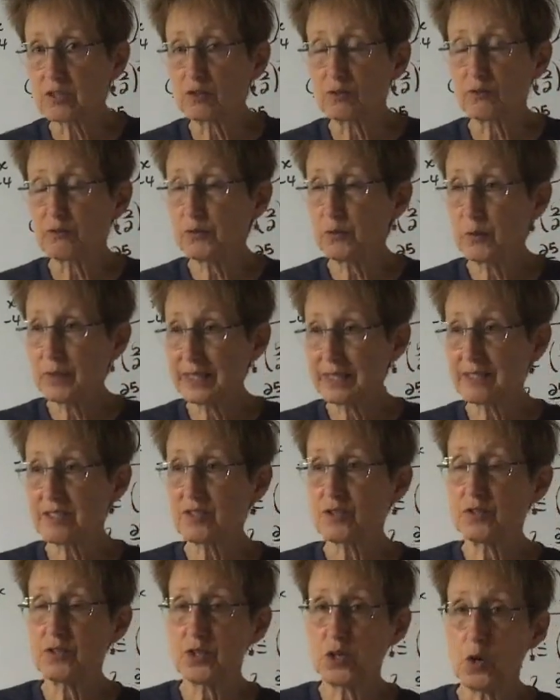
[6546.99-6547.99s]
So if you
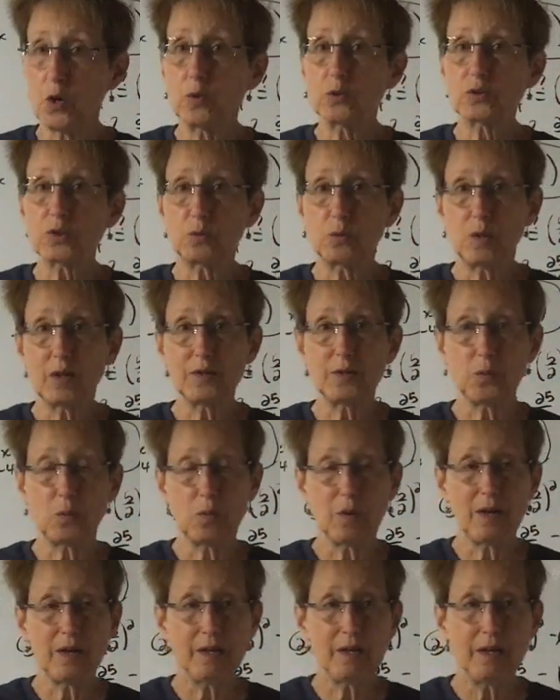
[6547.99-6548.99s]
answer no to
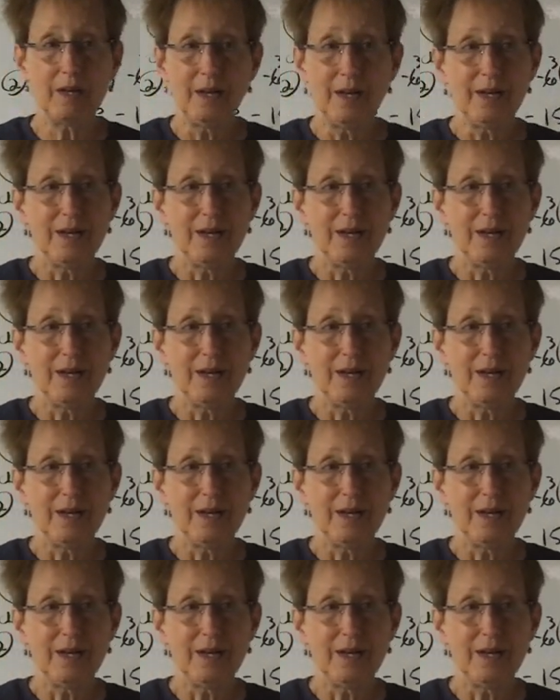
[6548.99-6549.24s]
one-to-one,